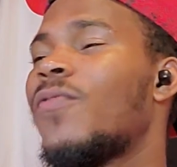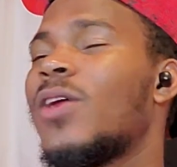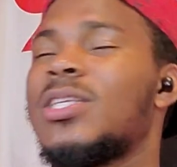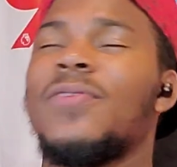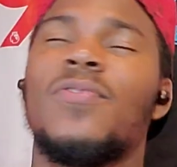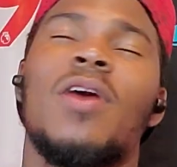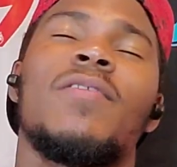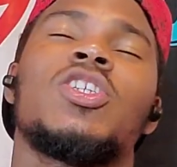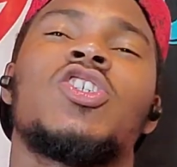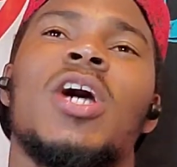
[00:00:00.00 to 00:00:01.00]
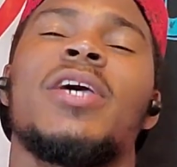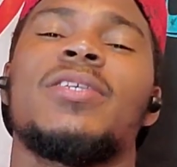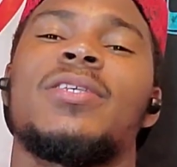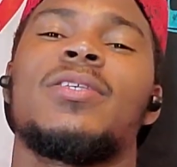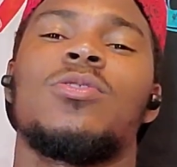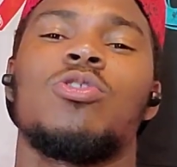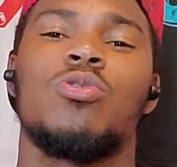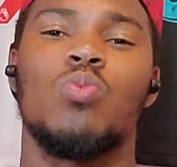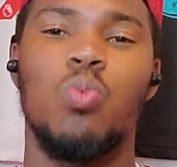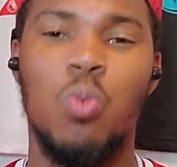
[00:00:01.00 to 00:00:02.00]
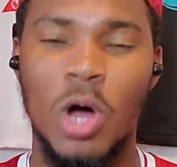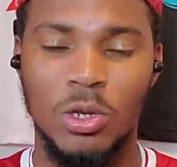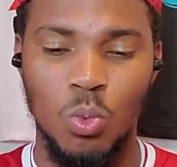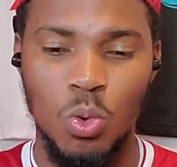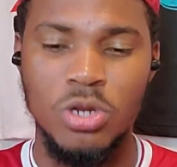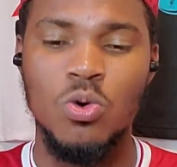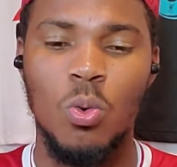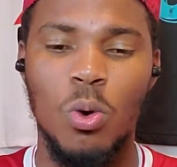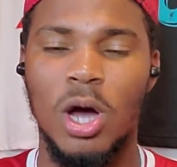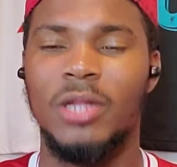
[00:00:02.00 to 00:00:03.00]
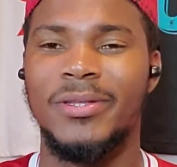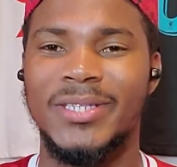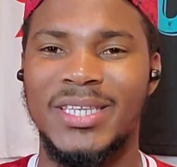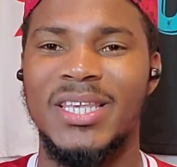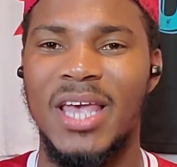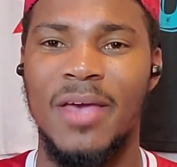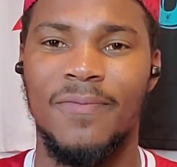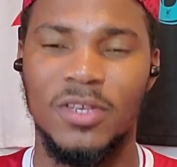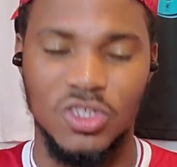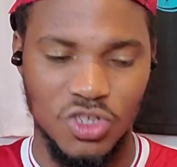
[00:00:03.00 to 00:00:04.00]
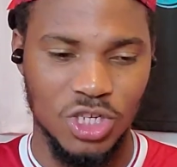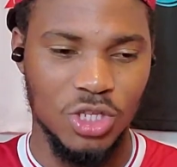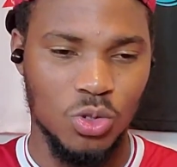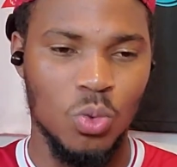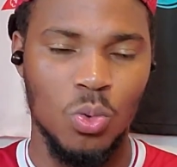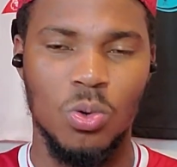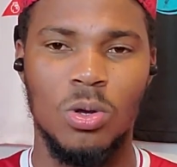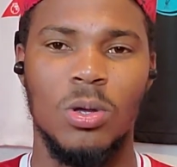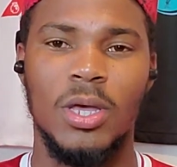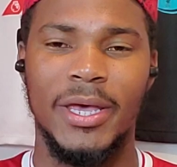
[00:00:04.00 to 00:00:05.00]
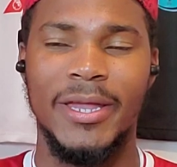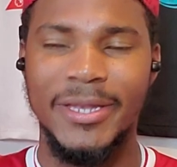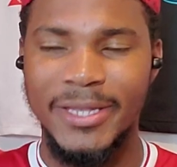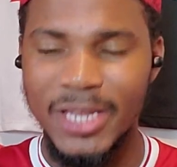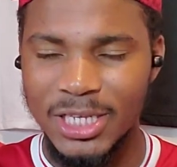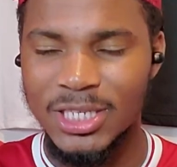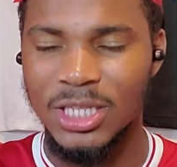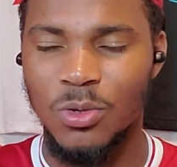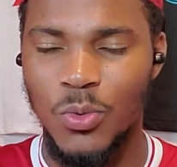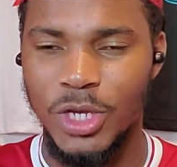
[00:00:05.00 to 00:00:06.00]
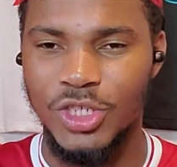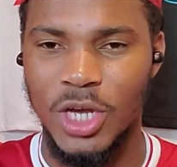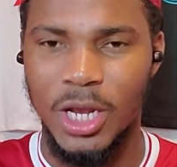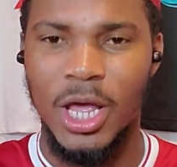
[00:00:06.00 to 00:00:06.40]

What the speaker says: fans, if you have a choice, what would you want to see FSG do in this situation?